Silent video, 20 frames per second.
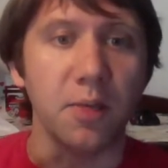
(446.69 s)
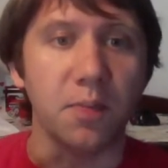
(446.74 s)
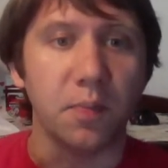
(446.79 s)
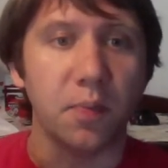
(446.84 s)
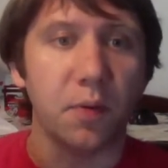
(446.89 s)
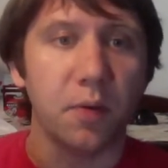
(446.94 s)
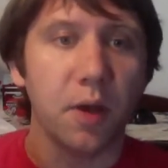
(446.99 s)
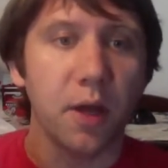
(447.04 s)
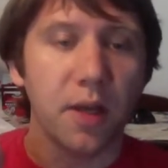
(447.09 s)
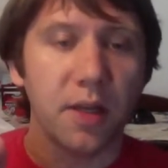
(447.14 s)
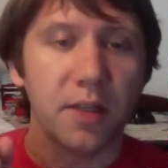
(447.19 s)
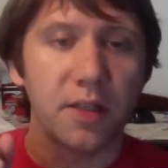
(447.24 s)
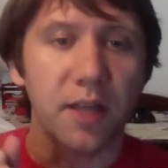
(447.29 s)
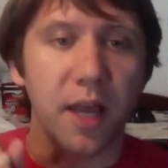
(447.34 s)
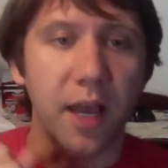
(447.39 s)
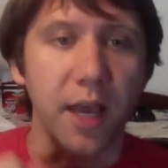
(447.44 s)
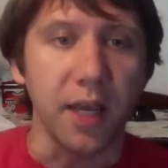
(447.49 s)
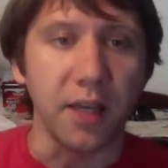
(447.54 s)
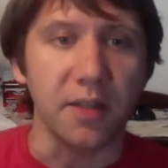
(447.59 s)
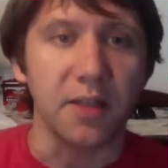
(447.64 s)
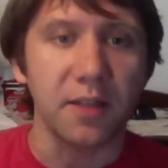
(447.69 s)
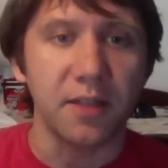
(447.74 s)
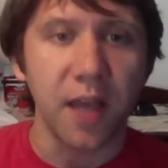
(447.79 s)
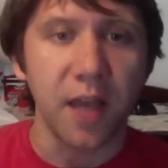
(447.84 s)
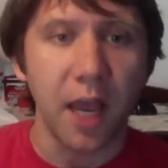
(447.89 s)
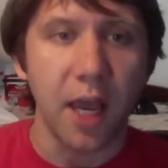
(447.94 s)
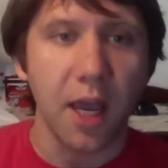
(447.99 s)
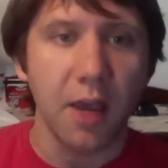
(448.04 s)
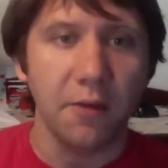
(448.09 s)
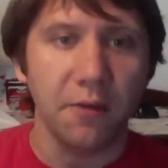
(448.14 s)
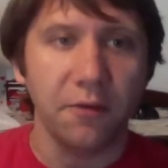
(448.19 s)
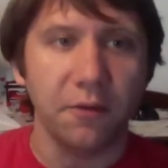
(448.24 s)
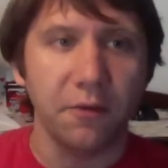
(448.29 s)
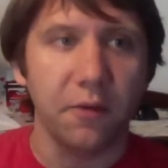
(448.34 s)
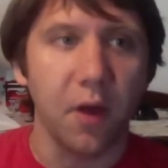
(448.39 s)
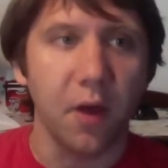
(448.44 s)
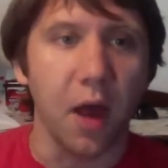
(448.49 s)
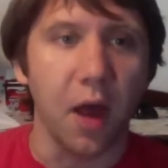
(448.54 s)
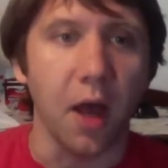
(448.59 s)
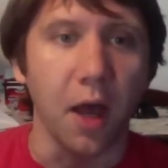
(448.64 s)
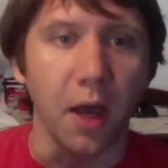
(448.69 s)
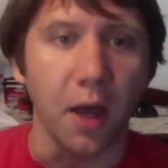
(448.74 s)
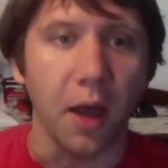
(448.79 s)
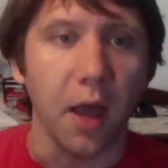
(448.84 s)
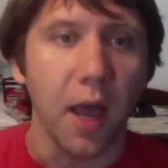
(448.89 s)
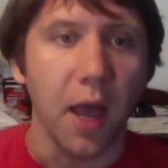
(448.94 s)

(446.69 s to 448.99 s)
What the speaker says: Keep staying safe.